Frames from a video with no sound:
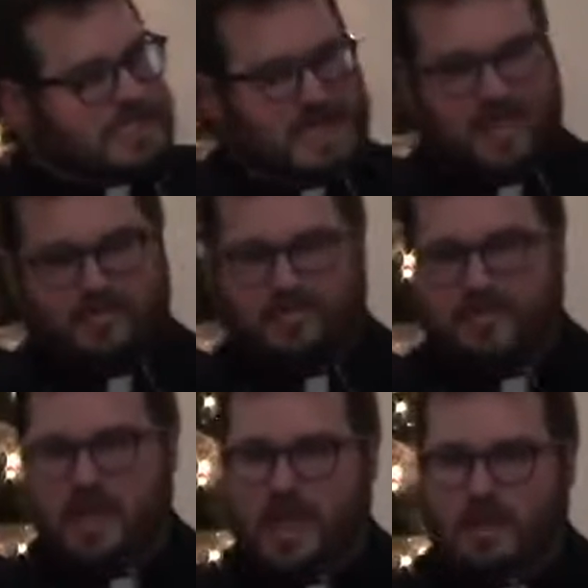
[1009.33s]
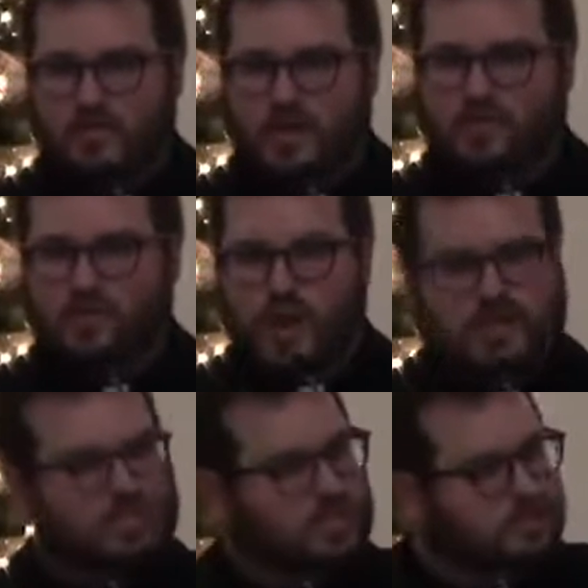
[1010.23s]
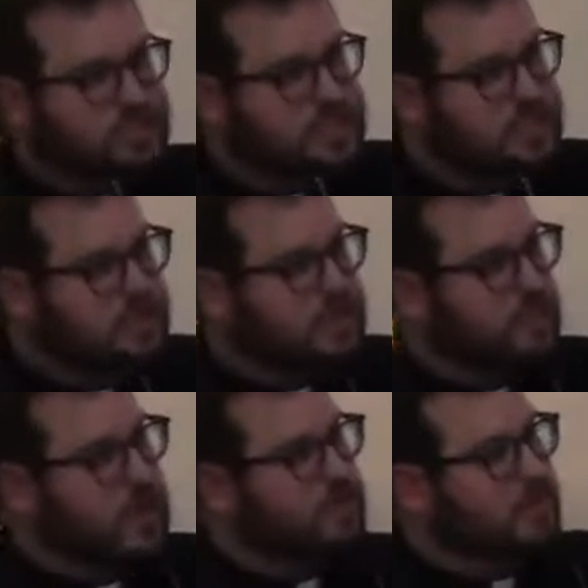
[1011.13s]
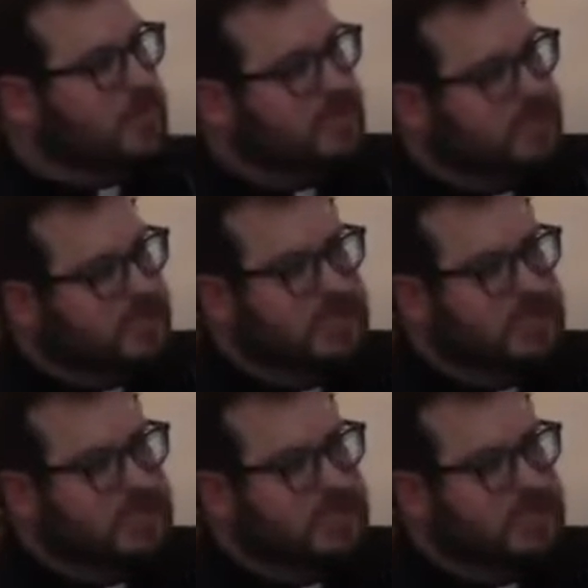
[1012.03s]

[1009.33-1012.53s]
death, and resurrection of Jesus by placing